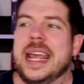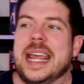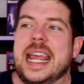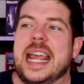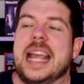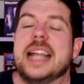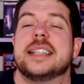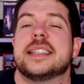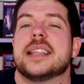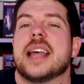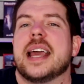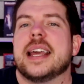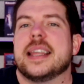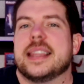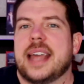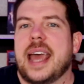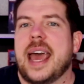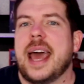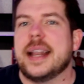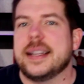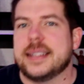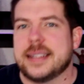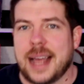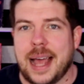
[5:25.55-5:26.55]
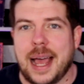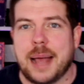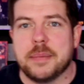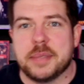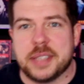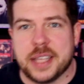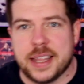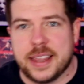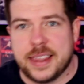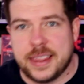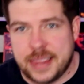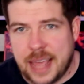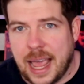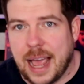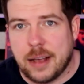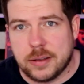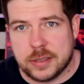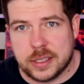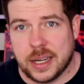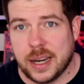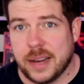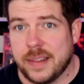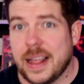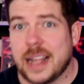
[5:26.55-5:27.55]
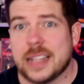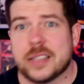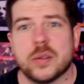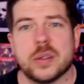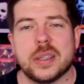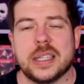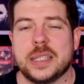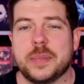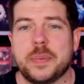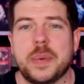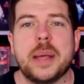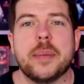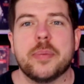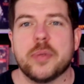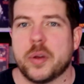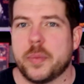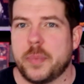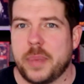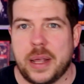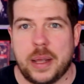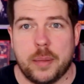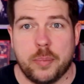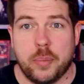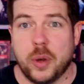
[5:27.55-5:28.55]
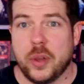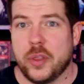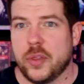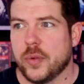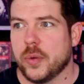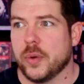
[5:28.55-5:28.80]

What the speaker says: It's like that times 1,000, and that's what these people are being put